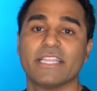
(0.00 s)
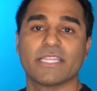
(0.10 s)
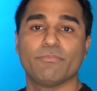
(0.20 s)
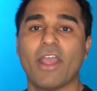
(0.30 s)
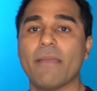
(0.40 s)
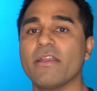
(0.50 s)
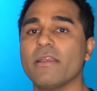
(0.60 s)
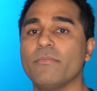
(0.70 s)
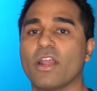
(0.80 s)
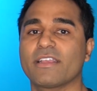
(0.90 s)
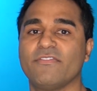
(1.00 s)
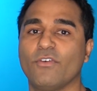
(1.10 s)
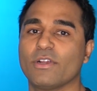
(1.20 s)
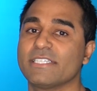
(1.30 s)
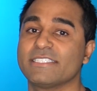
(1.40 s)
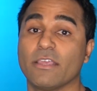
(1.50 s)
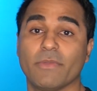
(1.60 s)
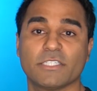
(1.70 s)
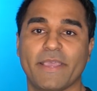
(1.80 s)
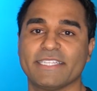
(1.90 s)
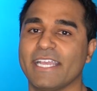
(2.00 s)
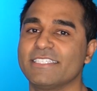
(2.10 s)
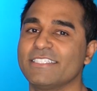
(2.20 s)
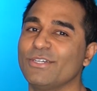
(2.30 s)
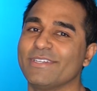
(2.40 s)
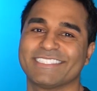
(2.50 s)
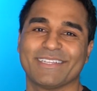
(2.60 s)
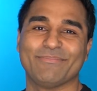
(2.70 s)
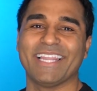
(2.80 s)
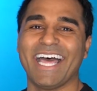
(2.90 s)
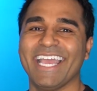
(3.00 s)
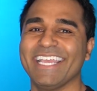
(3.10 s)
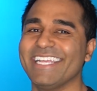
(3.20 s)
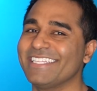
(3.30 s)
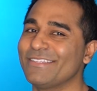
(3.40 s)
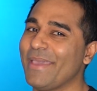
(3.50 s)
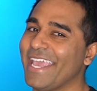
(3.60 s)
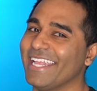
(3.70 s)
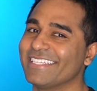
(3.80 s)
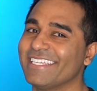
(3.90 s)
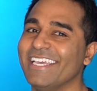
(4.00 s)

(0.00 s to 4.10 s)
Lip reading: The primary market forces that you must pay attention to is supply and demand.